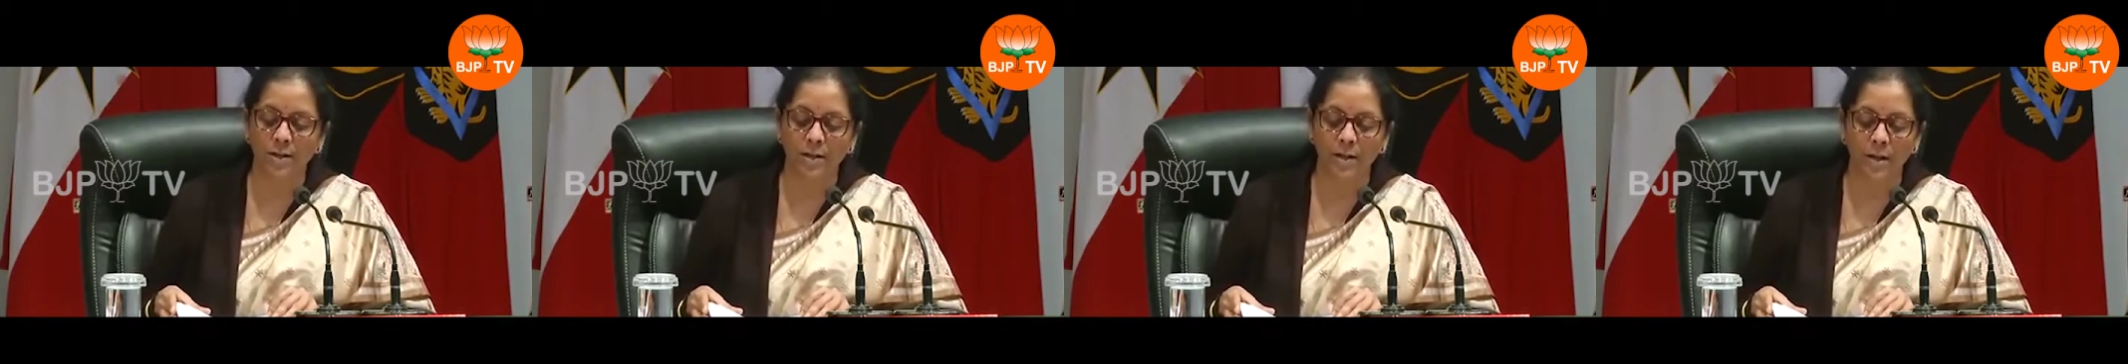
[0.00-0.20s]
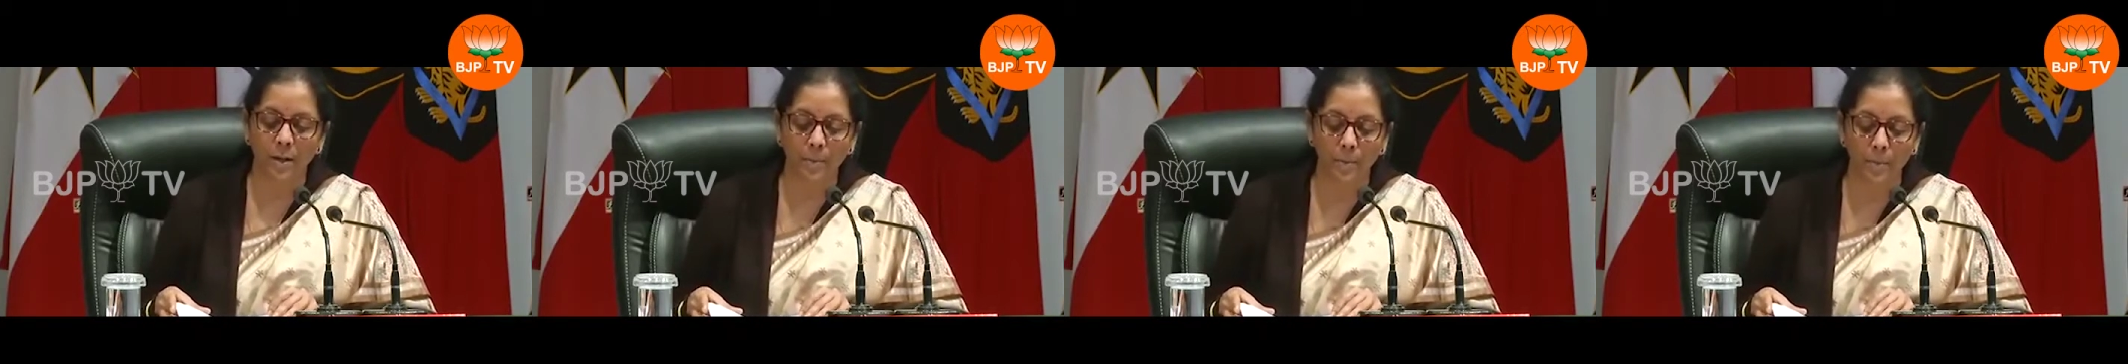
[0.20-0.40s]

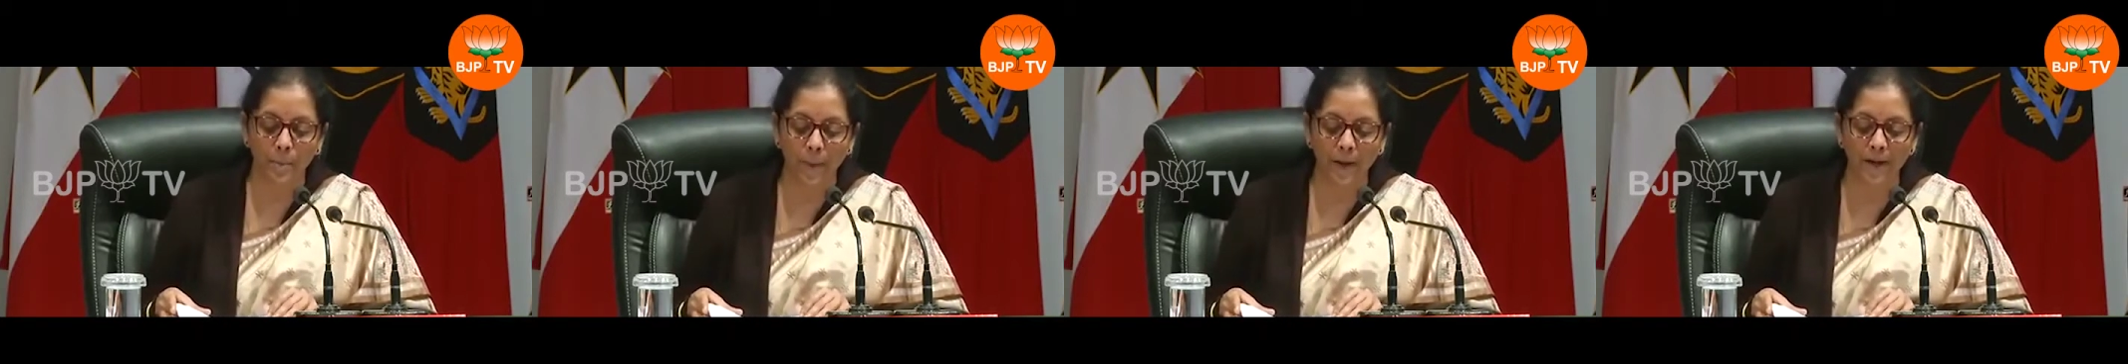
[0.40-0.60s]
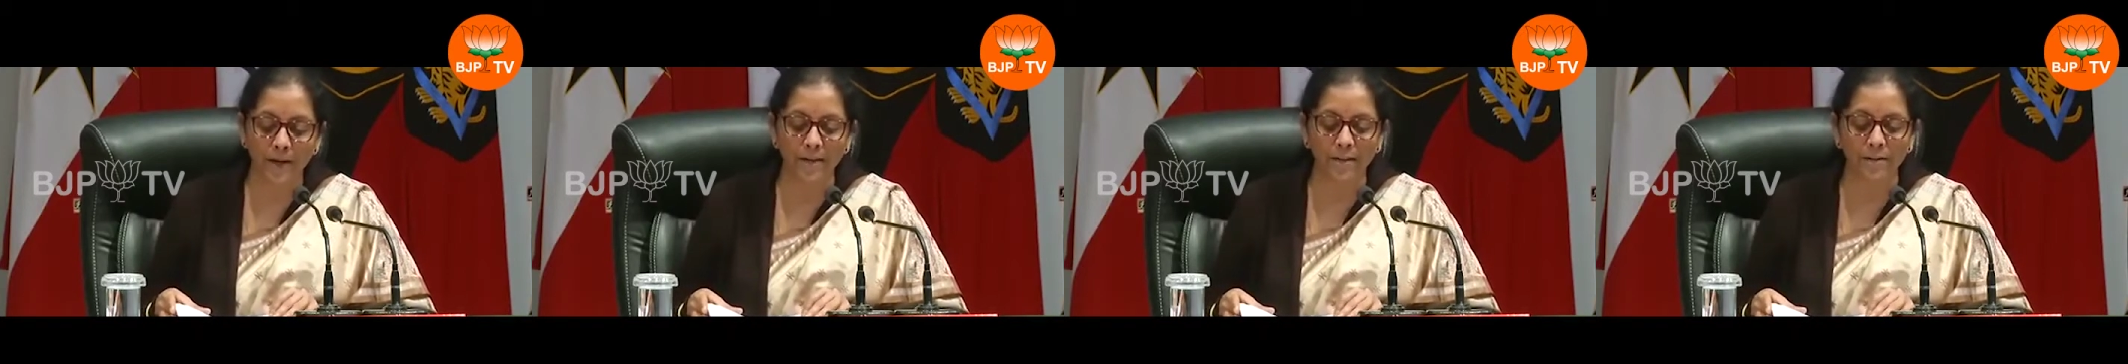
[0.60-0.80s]

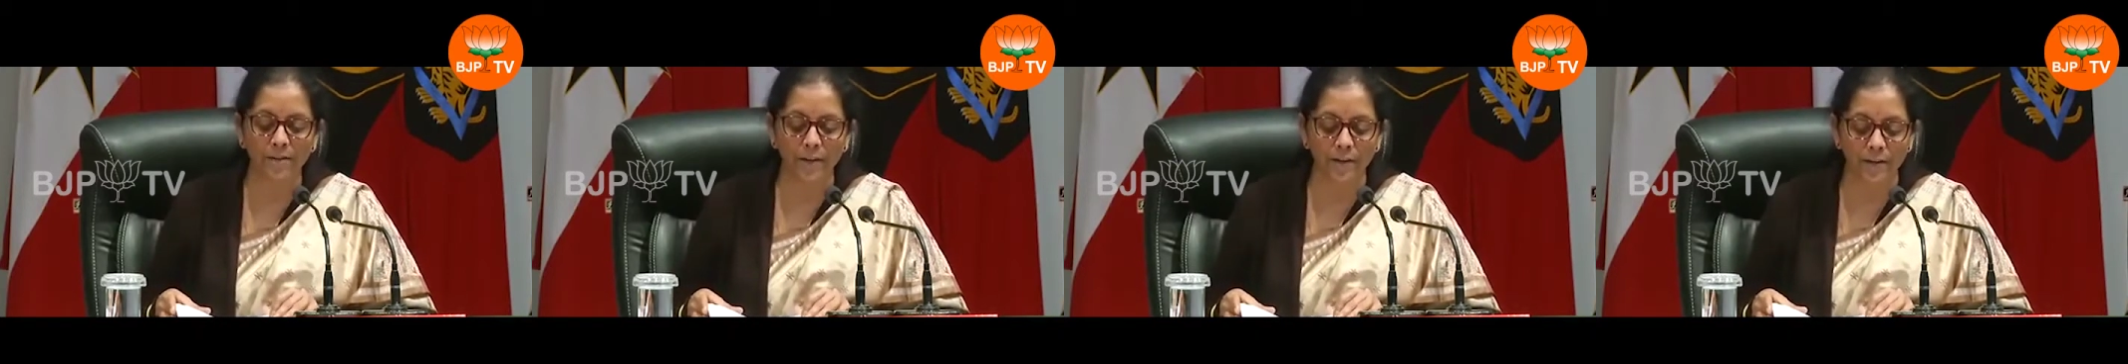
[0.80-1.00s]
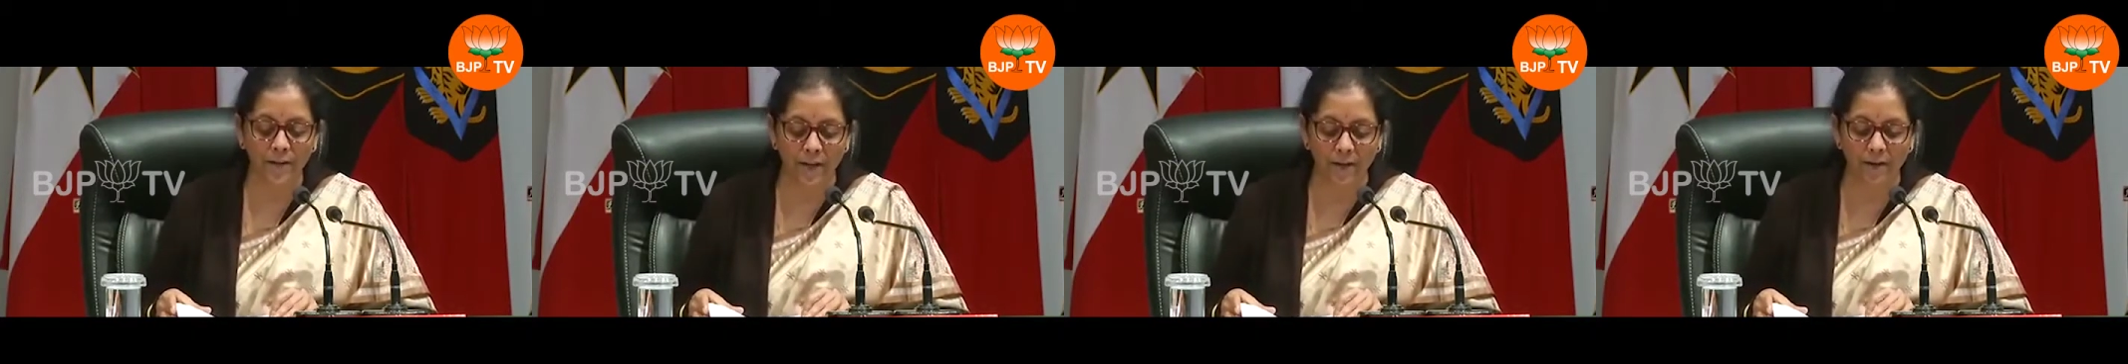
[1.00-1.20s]
compelled
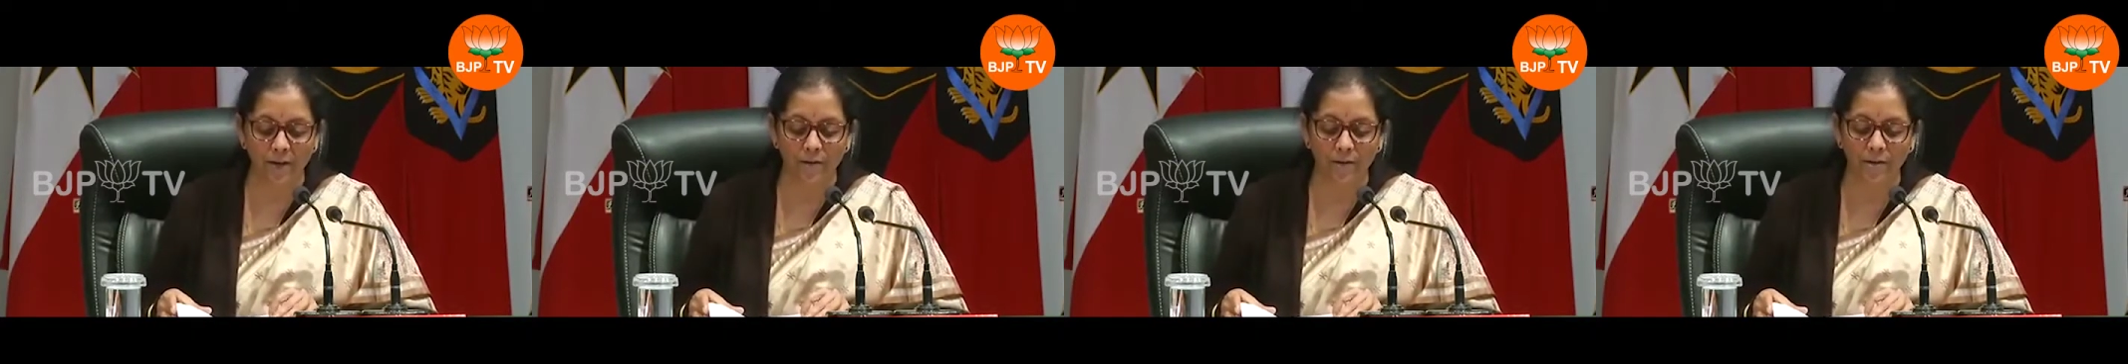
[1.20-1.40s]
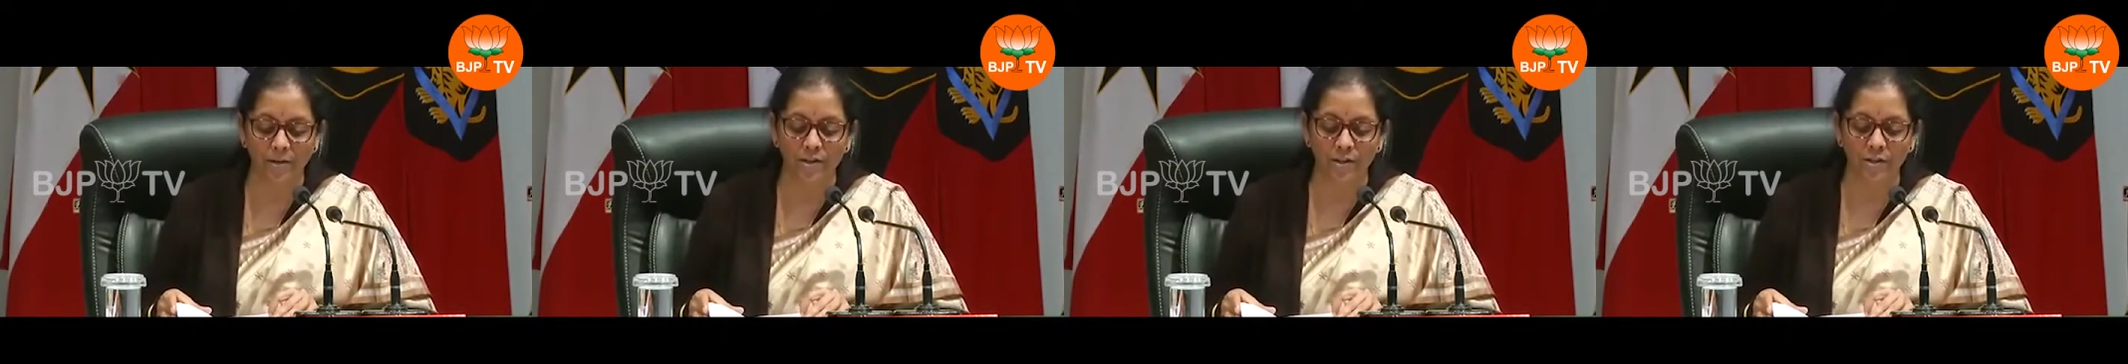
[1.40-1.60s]
the
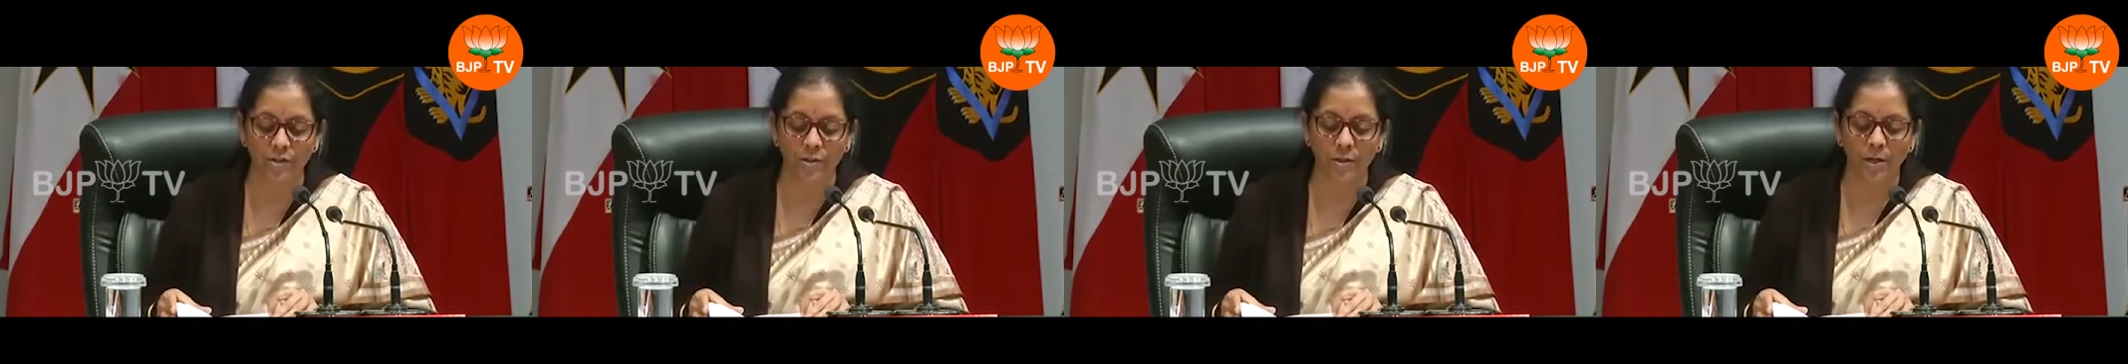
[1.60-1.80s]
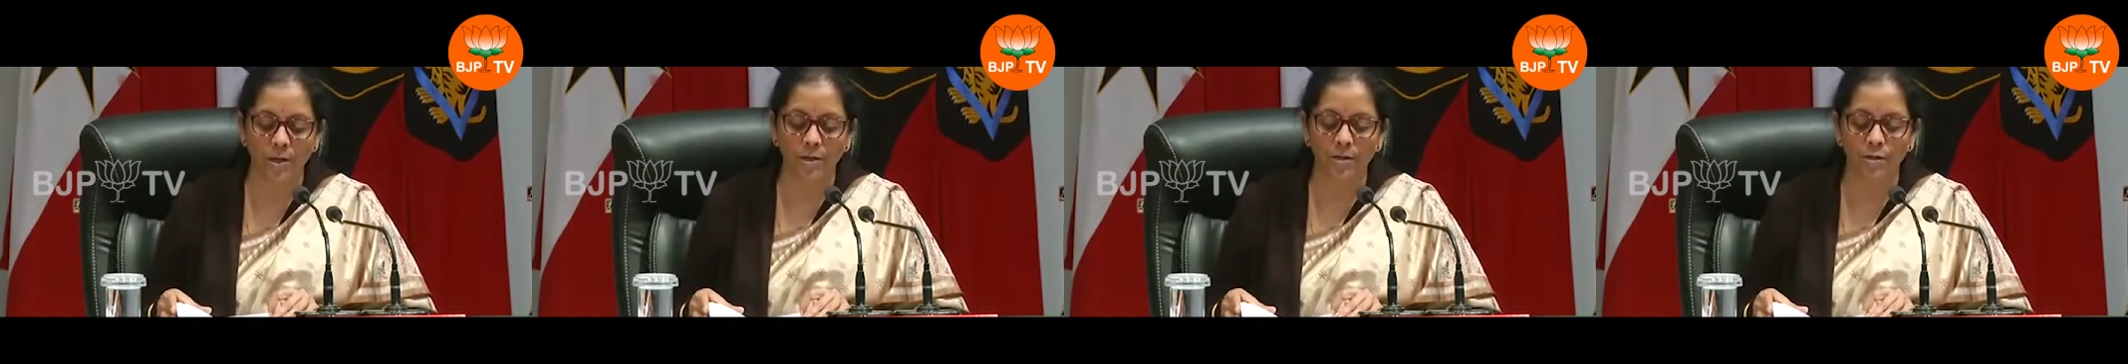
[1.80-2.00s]
terrorists